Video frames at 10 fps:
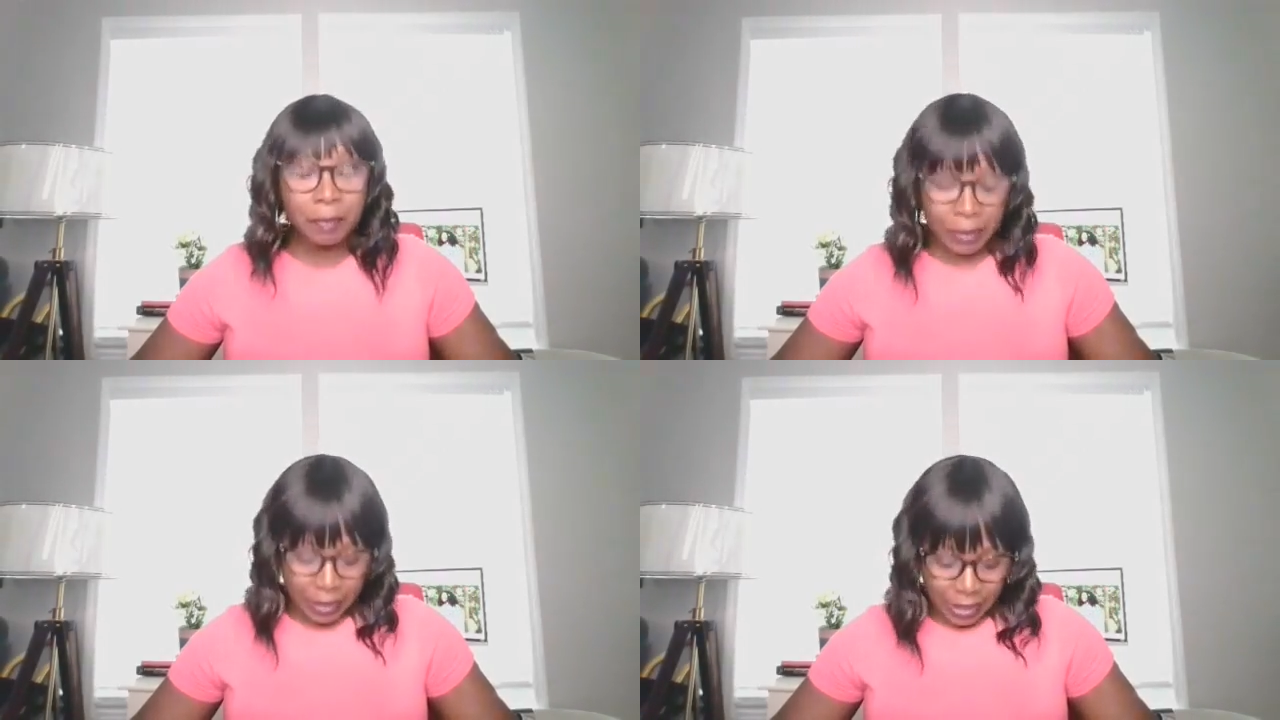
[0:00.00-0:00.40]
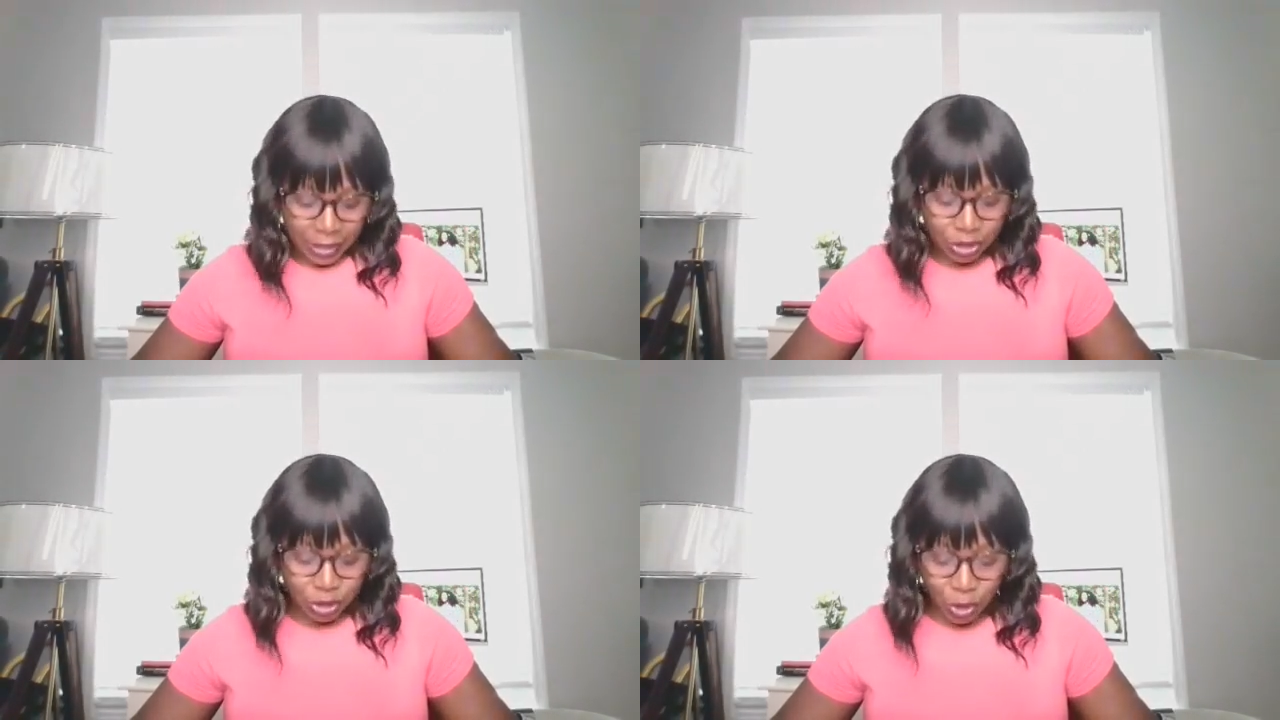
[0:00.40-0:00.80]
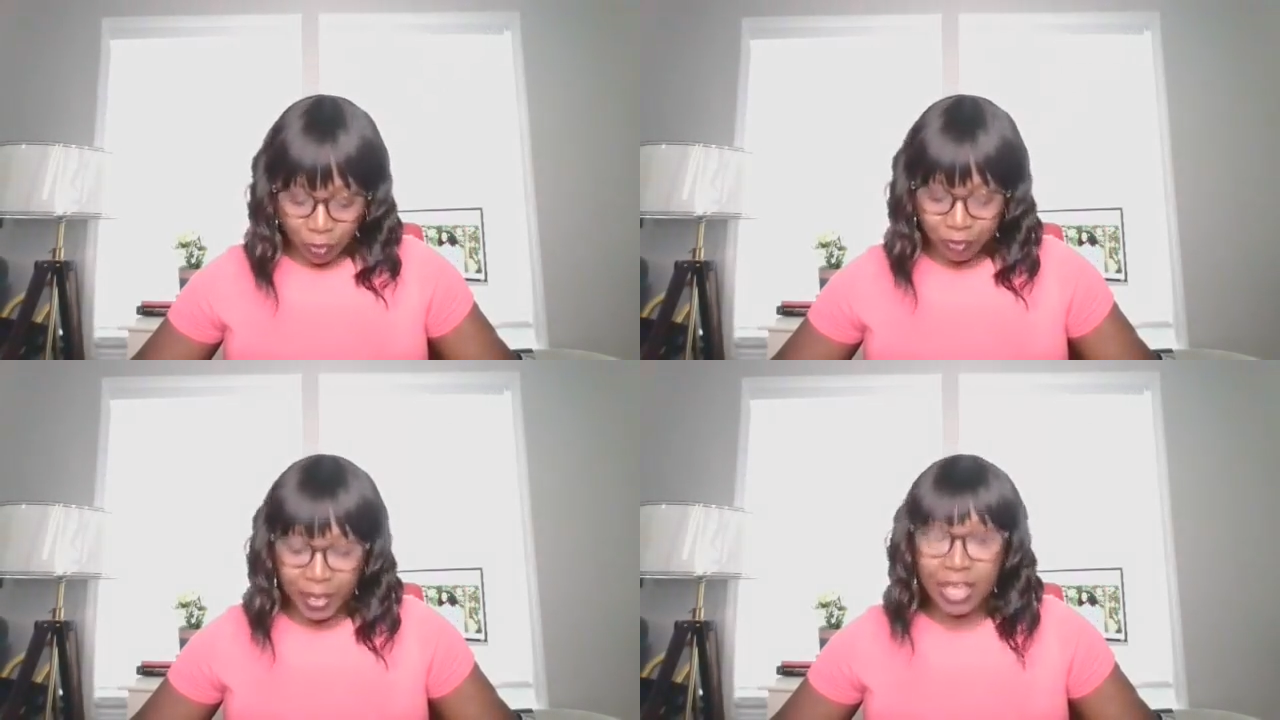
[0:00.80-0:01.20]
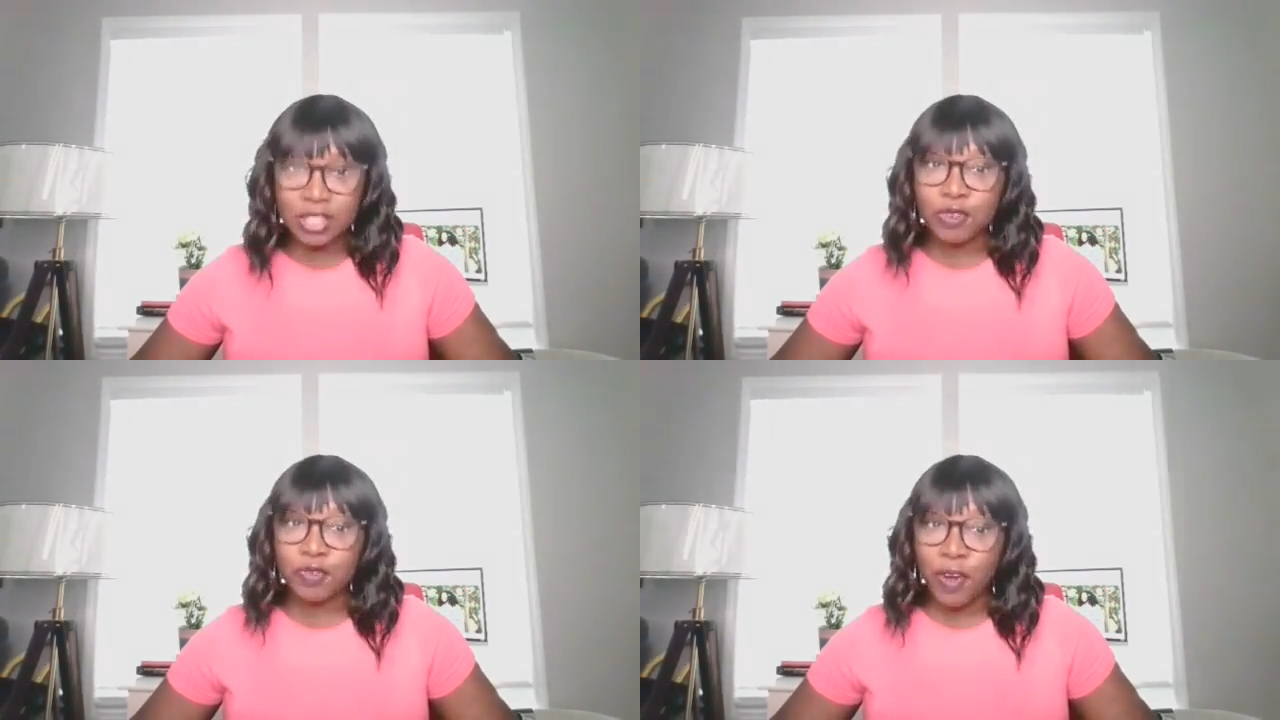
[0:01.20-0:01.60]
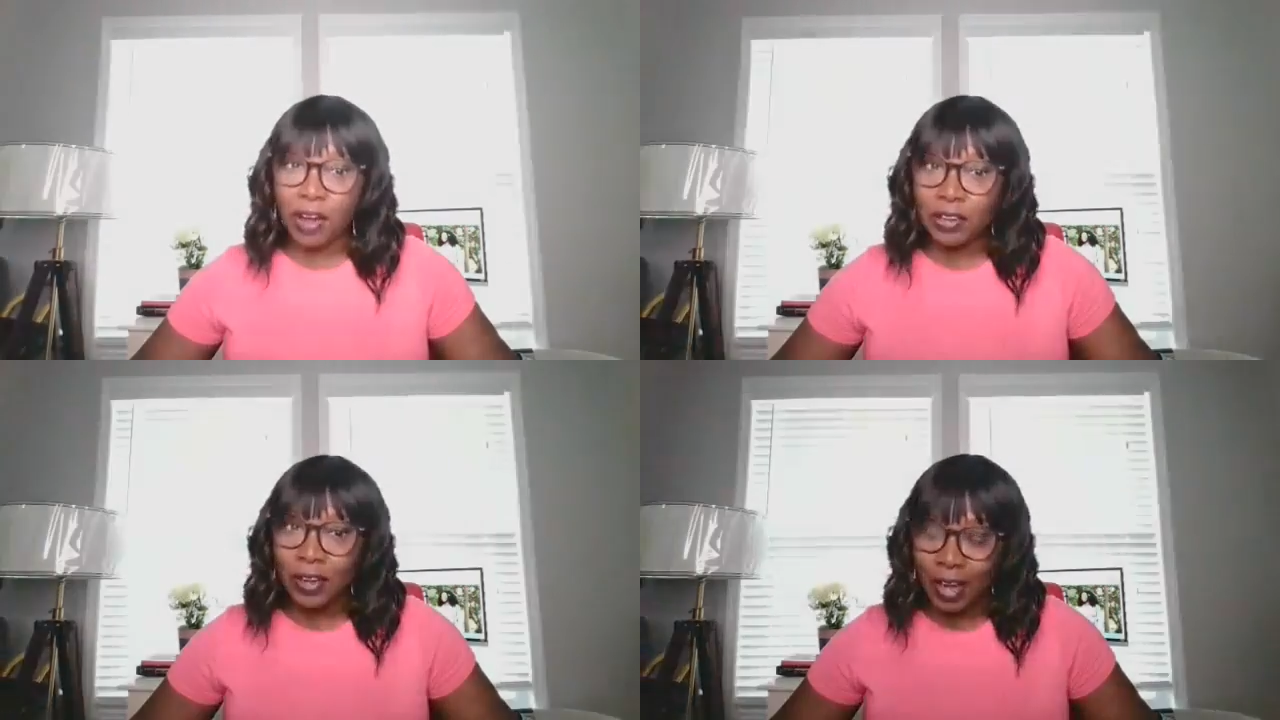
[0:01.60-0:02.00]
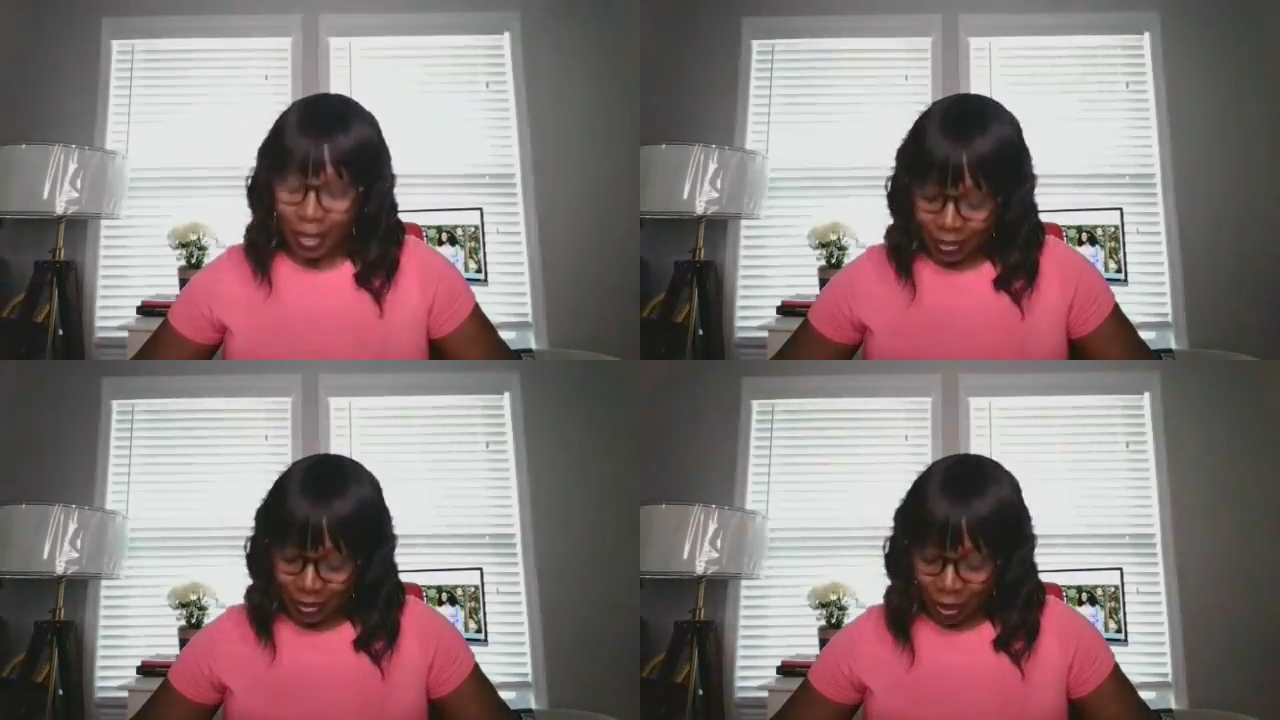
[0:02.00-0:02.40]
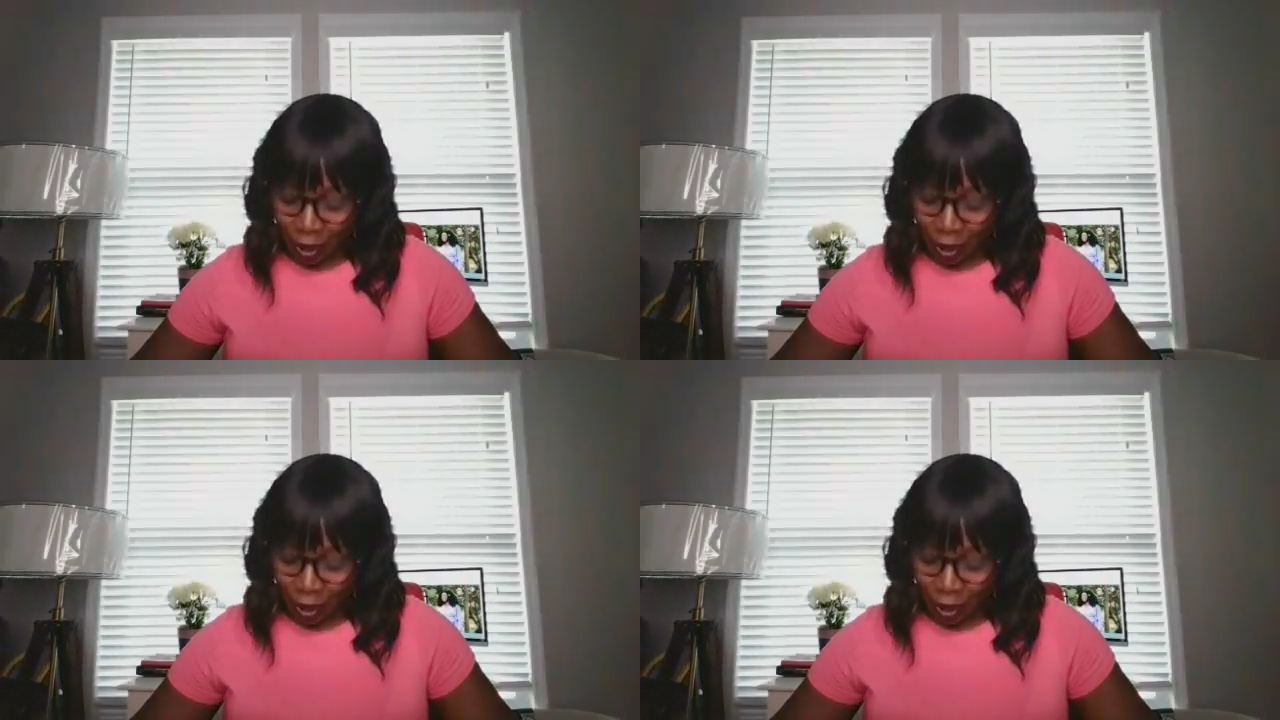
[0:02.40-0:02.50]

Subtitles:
Please don't forget to follow us